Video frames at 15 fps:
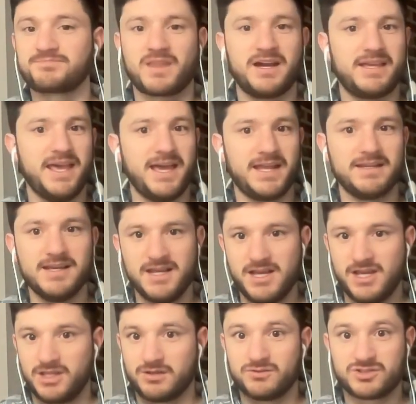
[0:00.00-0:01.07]
again,
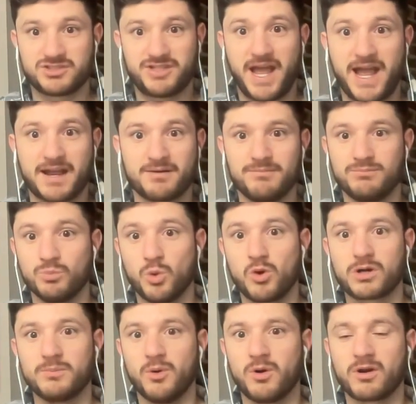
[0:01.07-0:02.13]
you stack
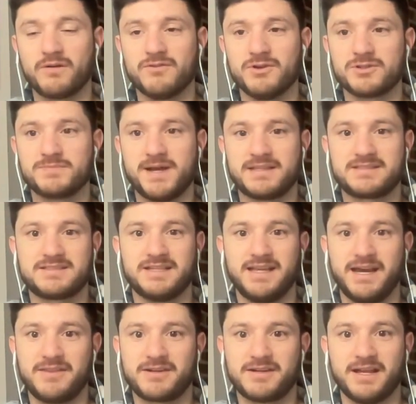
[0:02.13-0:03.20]
more and more of those bets
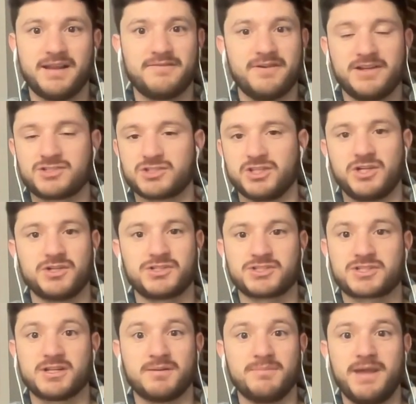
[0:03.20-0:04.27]
together, and eventually you're
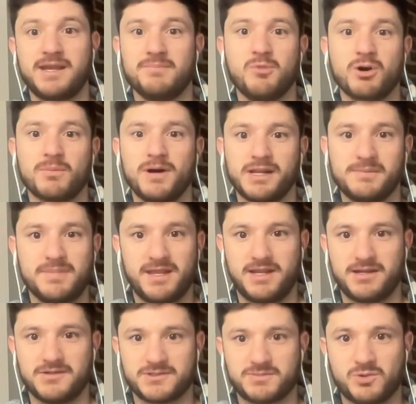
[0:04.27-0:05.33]
just going to make more money
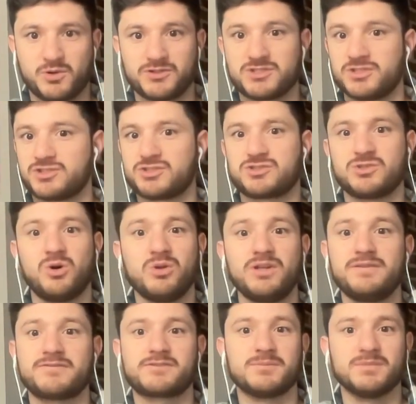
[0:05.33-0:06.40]
betting on sports
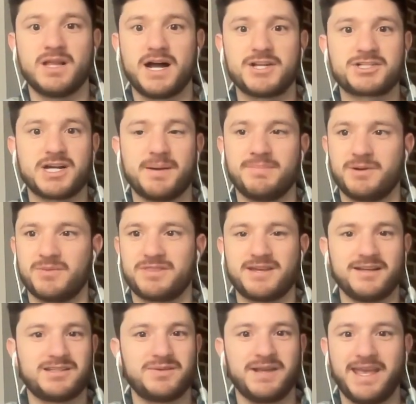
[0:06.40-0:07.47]
solely from line shopping
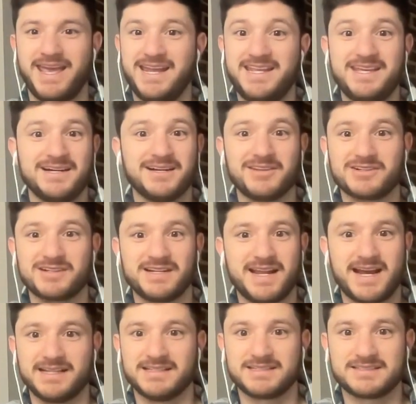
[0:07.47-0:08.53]
without doing any other
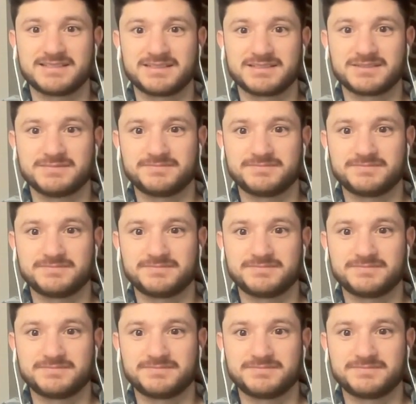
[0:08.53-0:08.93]
analysis.